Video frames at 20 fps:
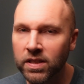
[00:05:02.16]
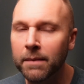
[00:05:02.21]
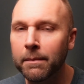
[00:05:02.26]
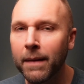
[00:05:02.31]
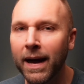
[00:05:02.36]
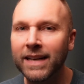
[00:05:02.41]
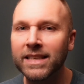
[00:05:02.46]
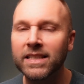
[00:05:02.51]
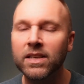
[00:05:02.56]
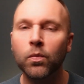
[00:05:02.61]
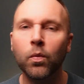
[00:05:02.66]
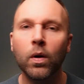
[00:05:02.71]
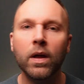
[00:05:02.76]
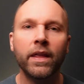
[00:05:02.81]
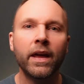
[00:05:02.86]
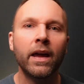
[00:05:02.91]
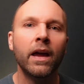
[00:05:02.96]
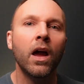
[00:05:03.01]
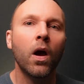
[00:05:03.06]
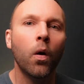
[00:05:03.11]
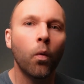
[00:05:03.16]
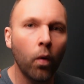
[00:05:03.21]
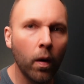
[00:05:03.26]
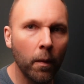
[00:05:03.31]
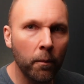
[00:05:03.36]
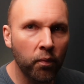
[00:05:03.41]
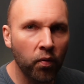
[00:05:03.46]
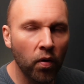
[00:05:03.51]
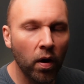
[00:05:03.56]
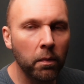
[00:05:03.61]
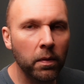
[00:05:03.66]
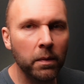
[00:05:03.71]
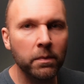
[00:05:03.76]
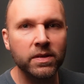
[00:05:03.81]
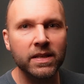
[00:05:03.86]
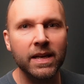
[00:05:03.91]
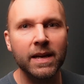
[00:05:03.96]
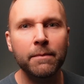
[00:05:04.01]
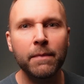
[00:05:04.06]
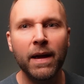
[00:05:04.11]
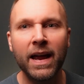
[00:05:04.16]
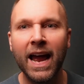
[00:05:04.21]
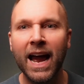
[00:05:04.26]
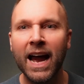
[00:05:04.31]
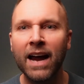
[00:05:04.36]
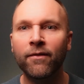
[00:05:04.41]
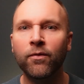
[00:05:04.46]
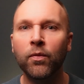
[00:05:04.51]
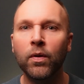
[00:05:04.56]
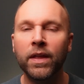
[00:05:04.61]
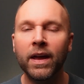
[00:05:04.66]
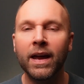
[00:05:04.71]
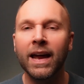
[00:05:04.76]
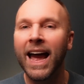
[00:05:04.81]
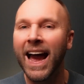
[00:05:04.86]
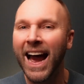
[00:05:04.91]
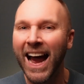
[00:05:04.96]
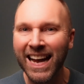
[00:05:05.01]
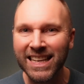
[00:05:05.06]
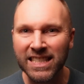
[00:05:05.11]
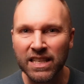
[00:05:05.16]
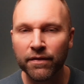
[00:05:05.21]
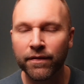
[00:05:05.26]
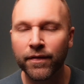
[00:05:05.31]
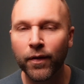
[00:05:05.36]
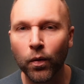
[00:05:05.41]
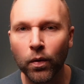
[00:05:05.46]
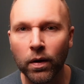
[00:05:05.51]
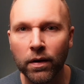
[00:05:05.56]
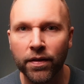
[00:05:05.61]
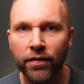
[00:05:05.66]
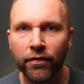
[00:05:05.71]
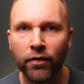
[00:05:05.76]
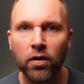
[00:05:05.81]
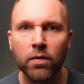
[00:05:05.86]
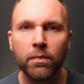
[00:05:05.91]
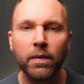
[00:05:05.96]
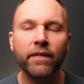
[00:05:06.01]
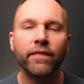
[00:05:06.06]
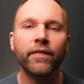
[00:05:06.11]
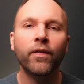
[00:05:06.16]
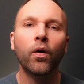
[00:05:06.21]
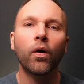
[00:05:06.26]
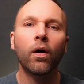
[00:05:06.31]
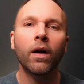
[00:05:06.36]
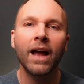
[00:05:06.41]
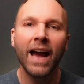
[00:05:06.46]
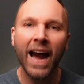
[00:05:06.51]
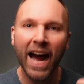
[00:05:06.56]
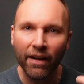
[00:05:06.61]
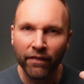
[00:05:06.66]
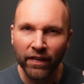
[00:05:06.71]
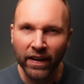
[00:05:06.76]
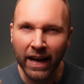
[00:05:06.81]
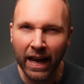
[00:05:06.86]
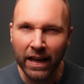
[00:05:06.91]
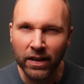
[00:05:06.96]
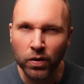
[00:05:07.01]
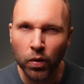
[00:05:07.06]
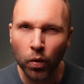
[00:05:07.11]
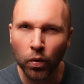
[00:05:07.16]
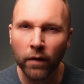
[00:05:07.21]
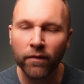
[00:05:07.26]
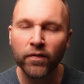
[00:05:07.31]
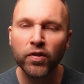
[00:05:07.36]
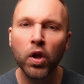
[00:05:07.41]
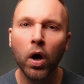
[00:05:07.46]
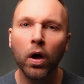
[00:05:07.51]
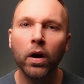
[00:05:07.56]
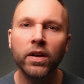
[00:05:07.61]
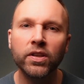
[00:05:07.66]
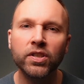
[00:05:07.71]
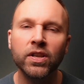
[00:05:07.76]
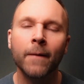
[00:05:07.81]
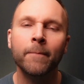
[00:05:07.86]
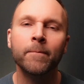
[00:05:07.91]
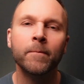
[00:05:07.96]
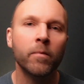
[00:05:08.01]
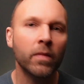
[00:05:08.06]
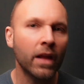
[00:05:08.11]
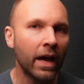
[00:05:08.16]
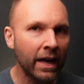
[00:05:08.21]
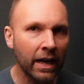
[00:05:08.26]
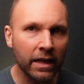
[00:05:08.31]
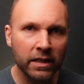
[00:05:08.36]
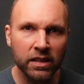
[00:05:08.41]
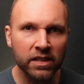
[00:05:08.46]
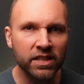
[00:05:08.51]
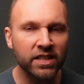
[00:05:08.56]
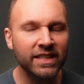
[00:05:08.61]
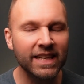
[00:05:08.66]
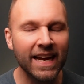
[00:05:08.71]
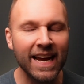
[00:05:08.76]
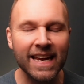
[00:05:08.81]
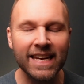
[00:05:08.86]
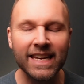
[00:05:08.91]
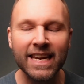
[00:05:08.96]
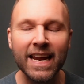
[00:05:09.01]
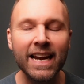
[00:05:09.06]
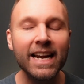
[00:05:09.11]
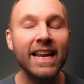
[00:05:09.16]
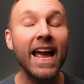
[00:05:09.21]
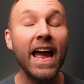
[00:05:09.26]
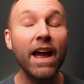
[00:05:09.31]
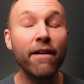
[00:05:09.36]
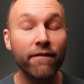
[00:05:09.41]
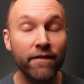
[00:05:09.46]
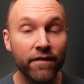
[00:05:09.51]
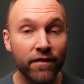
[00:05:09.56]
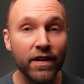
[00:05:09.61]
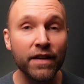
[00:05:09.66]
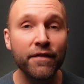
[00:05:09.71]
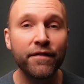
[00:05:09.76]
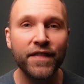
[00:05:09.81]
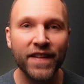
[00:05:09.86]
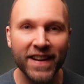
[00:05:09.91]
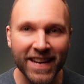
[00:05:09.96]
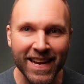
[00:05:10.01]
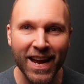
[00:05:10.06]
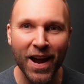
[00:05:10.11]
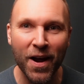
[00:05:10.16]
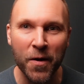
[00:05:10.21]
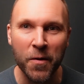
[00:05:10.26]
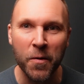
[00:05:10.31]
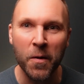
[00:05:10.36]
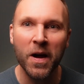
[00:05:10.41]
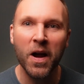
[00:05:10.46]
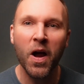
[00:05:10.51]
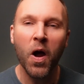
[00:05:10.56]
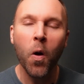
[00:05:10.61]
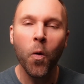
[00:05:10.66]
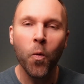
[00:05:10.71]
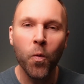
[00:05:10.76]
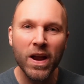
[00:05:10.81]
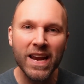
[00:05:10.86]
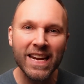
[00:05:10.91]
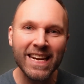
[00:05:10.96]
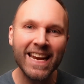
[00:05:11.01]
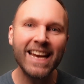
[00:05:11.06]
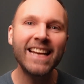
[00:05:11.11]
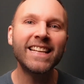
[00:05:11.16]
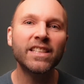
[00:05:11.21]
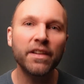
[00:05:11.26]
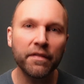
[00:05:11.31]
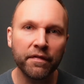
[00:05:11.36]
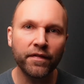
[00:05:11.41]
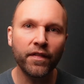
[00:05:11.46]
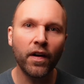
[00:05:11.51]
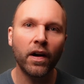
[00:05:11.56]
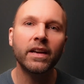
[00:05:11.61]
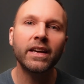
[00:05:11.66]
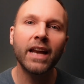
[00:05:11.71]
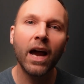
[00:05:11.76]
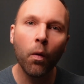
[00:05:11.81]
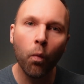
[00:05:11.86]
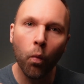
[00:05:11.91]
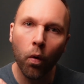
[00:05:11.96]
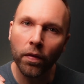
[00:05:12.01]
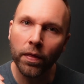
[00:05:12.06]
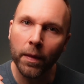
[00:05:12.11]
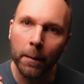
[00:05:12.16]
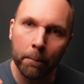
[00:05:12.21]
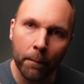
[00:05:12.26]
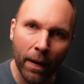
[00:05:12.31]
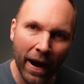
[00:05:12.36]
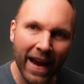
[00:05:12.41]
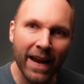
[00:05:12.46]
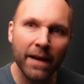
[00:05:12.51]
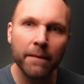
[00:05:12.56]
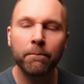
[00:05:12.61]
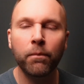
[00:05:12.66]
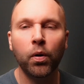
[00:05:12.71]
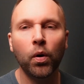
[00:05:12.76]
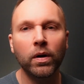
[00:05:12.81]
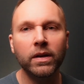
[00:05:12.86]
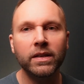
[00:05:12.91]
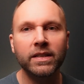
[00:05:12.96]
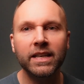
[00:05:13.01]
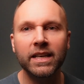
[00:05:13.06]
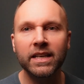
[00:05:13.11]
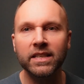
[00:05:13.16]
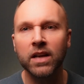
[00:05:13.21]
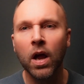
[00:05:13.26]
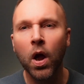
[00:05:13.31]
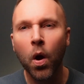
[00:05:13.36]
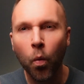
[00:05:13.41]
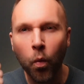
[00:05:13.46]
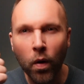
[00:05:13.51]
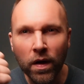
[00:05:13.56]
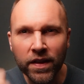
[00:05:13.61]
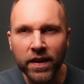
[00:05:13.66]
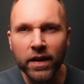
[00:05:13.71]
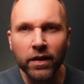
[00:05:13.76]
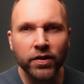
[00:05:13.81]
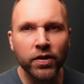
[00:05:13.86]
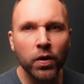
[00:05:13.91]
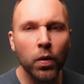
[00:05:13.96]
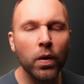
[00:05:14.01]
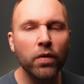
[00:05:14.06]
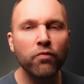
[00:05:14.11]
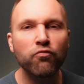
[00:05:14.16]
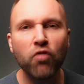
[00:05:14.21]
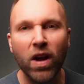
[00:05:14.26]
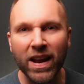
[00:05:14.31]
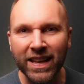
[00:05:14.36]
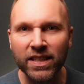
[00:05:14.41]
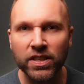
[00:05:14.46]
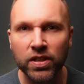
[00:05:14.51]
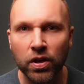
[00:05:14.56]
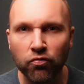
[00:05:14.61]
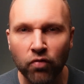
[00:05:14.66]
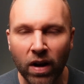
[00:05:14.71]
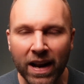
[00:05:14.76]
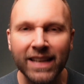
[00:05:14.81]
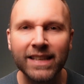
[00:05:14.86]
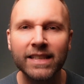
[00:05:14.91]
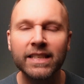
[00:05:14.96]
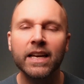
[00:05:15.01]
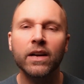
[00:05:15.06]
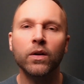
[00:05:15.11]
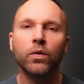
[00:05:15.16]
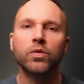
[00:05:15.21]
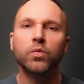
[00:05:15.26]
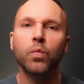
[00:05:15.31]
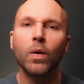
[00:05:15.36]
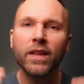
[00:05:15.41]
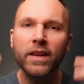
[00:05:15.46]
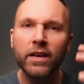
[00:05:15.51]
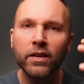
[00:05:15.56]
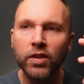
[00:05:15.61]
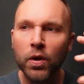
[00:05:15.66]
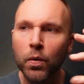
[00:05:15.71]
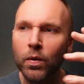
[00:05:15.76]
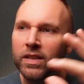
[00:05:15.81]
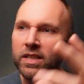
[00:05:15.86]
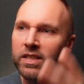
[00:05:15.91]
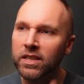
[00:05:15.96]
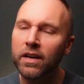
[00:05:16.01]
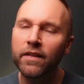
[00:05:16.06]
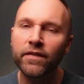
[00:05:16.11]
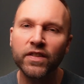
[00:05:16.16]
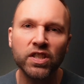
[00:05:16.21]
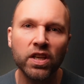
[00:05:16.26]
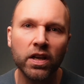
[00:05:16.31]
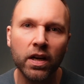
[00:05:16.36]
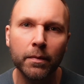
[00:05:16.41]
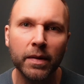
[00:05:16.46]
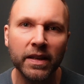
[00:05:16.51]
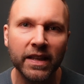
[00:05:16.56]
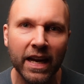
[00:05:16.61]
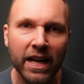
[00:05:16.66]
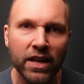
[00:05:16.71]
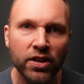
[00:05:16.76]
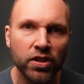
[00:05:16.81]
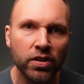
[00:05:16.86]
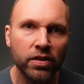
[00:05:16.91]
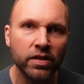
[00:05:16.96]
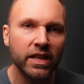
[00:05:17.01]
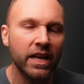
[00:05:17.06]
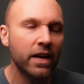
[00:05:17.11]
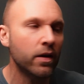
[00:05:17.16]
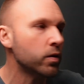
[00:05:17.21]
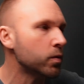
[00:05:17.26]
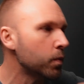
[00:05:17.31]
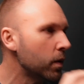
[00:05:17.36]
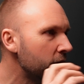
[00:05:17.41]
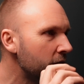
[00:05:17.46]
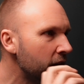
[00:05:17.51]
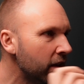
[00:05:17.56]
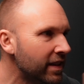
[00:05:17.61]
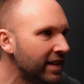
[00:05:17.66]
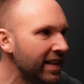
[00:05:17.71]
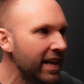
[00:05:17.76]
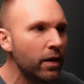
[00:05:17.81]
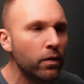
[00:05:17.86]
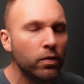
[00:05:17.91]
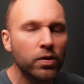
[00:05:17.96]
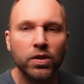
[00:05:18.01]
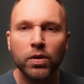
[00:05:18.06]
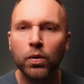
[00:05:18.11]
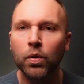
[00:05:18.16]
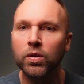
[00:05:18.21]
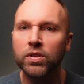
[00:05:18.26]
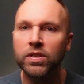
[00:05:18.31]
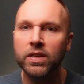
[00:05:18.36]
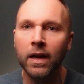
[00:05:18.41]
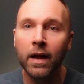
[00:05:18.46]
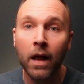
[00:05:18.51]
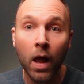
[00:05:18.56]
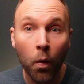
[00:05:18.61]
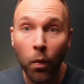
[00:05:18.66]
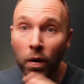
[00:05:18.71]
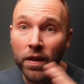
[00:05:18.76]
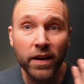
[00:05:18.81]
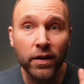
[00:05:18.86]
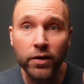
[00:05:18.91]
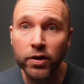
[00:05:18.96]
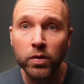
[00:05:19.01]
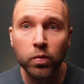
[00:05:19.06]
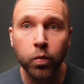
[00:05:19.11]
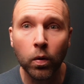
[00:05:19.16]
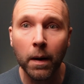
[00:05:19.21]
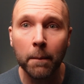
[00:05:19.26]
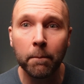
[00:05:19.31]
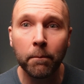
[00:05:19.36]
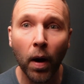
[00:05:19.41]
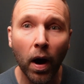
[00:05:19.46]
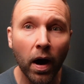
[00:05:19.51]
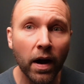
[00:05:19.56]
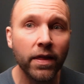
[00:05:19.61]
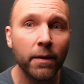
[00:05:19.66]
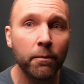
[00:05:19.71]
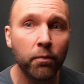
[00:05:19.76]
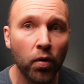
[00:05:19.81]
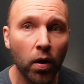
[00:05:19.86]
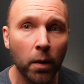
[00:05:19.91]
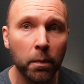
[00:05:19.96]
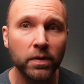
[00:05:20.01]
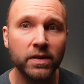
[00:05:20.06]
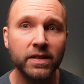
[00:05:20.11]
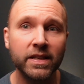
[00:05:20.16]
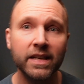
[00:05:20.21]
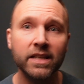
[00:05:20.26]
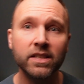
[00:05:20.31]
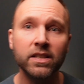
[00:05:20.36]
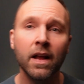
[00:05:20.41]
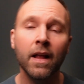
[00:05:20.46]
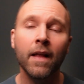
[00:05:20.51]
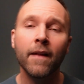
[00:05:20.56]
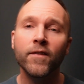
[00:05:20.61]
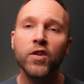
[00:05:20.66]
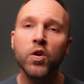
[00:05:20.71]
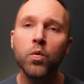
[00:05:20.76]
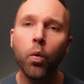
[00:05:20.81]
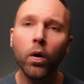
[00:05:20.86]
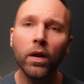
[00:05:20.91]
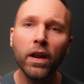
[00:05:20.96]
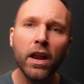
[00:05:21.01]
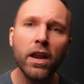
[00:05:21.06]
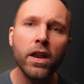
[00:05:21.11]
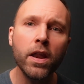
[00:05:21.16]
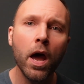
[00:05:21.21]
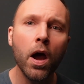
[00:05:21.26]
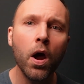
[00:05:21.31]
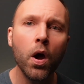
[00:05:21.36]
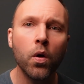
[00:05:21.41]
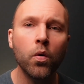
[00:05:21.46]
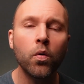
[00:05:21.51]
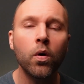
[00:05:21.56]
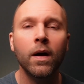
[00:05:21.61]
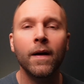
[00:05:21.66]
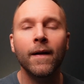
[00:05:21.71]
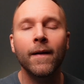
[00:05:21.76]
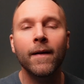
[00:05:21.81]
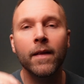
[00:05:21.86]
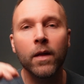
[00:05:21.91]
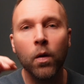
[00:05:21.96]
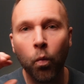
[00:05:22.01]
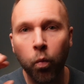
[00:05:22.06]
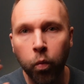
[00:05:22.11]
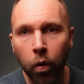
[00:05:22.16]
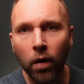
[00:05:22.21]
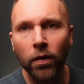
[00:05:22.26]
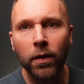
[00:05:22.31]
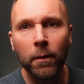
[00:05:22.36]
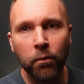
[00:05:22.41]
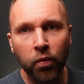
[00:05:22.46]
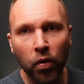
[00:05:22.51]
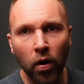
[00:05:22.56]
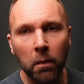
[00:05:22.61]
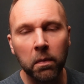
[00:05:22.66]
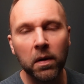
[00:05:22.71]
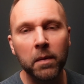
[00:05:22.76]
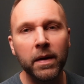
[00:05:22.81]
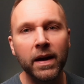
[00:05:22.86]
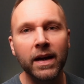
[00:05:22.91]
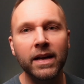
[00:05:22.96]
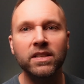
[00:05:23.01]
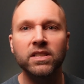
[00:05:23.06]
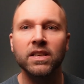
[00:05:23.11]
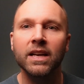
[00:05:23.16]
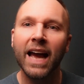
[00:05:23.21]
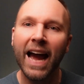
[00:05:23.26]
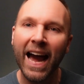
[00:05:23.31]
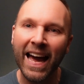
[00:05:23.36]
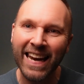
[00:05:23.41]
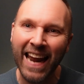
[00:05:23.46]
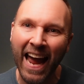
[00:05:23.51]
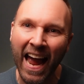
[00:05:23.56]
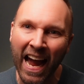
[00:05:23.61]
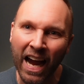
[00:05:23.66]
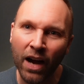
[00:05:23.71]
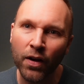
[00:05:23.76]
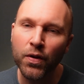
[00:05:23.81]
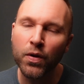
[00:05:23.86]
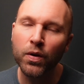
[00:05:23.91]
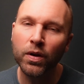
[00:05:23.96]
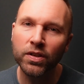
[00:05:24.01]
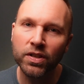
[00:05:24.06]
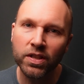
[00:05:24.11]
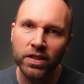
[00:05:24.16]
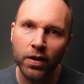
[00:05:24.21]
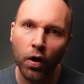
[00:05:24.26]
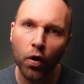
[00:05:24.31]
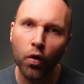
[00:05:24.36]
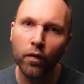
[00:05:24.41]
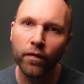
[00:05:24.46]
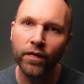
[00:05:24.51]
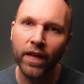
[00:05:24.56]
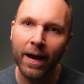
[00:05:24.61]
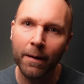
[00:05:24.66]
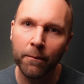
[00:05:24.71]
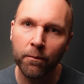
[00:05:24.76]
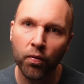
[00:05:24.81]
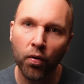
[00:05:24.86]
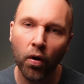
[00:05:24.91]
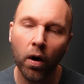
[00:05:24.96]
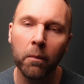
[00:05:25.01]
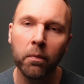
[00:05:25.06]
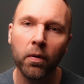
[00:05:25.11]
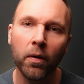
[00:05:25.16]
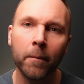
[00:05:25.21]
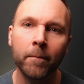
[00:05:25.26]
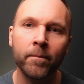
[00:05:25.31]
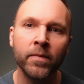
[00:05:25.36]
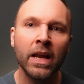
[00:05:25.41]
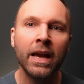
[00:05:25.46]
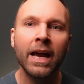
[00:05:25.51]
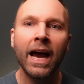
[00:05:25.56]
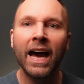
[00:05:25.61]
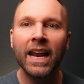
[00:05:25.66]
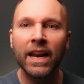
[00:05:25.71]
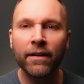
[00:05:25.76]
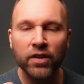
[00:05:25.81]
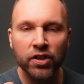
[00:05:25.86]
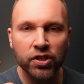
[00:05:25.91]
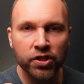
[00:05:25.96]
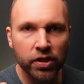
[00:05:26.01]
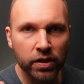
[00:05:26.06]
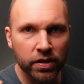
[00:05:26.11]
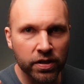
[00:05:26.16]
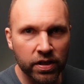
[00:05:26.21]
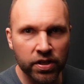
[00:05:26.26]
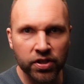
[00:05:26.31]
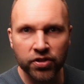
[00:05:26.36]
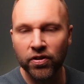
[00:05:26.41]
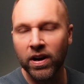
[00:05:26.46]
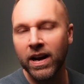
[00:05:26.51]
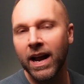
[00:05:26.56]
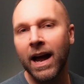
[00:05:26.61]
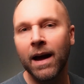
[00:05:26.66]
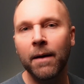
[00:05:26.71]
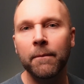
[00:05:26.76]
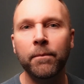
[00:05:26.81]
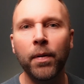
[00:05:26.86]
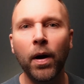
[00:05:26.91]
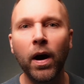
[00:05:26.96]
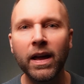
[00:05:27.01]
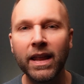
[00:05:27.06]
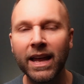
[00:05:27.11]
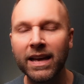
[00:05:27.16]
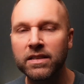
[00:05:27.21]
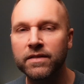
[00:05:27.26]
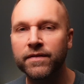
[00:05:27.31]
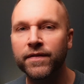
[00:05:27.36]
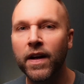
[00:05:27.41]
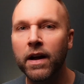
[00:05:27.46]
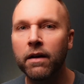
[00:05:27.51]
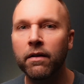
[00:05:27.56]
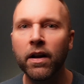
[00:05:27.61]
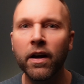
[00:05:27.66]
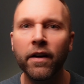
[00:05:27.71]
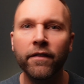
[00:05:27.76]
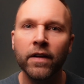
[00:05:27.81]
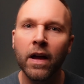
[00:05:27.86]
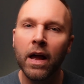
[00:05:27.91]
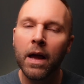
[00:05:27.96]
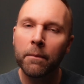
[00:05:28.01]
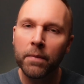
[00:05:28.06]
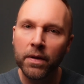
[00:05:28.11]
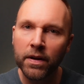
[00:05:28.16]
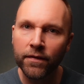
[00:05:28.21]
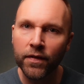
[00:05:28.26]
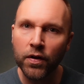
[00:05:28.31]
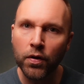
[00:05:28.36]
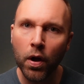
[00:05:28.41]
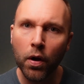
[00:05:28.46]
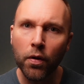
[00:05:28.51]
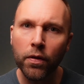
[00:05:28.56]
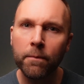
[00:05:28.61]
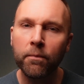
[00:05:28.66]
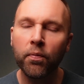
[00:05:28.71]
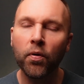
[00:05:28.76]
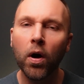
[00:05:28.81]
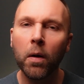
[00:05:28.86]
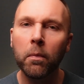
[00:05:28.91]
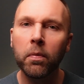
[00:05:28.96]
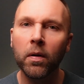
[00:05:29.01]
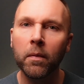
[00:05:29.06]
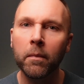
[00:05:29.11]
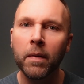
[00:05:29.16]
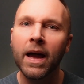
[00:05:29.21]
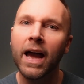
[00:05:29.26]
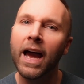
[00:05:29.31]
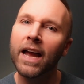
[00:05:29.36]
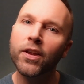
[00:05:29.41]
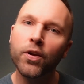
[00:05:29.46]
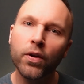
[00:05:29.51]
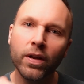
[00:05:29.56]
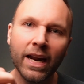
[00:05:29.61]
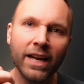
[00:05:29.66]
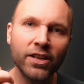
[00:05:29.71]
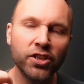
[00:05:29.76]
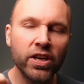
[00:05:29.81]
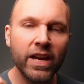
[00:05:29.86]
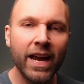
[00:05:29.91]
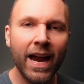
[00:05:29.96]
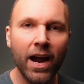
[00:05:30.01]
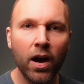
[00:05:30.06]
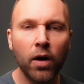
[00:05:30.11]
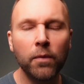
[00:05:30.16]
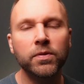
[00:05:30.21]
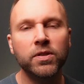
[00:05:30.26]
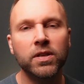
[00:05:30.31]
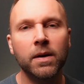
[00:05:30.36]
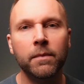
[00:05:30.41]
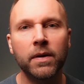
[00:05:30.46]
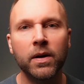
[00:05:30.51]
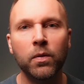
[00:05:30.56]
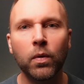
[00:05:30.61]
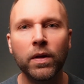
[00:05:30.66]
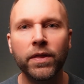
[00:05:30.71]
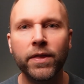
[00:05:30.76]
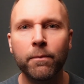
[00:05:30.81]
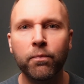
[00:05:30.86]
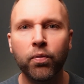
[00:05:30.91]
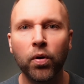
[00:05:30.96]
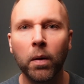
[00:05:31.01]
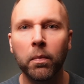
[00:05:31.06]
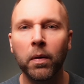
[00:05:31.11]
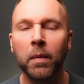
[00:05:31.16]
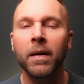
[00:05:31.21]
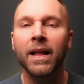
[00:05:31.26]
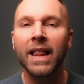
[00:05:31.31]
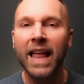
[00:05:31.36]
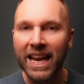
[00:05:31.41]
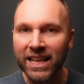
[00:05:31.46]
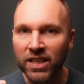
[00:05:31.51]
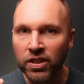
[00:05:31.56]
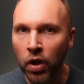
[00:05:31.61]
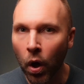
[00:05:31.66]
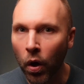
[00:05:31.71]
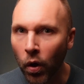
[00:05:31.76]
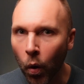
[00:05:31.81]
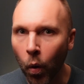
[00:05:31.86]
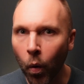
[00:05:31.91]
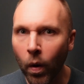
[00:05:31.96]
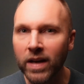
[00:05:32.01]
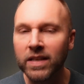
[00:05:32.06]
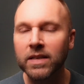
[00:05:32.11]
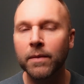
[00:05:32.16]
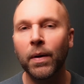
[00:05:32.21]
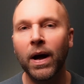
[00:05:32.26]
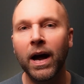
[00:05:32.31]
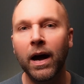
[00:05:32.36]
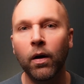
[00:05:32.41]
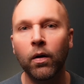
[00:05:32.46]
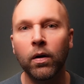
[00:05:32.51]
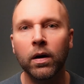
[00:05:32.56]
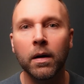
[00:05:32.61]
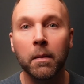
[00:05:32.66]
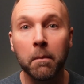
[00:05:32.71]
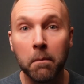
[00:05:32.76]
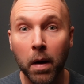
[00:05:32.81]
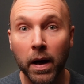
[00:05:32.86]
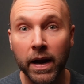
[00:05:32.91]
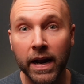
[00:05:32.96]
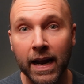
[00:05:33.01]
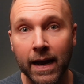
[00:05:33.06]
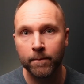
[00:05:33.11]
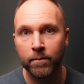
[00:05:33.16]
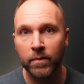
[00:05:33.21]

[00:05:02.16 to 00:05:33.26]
the matter with it, what problems they may have with it, has it fallen through before, having that sort of knowledge. And as I say in nearly every video, we need to find out what the pain point is. Whether you're doing rent-to-rent deals, whether you're doing serviced accommodation deals, whether you're deal sourcing, whether you just want to buy the properties, you want to know what the problem is and how you can solve that problem. And if it's just a straight out buy, that's fair enough. But if you know the problem and you can actually help somebody with the problem, it's not always about money.